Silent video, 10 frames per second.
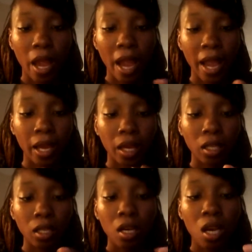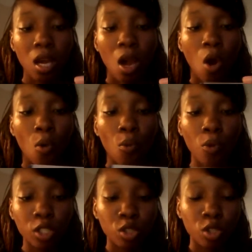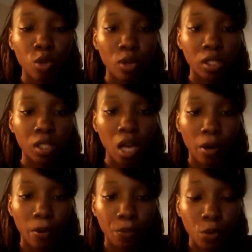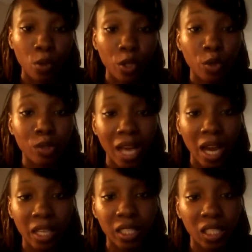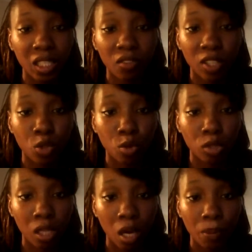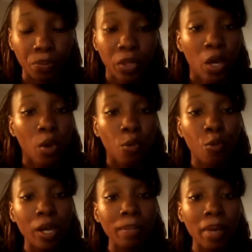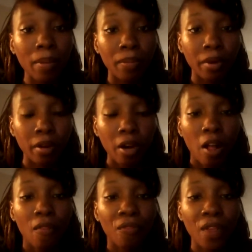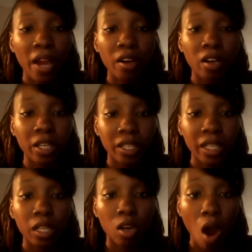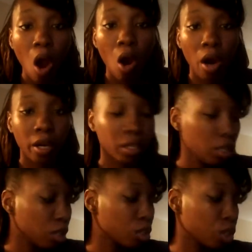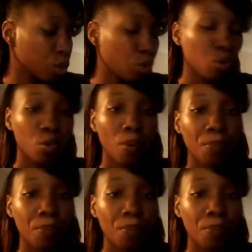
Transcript: And what you do in turn, when you sign these individuals up, remember they're going to need a card to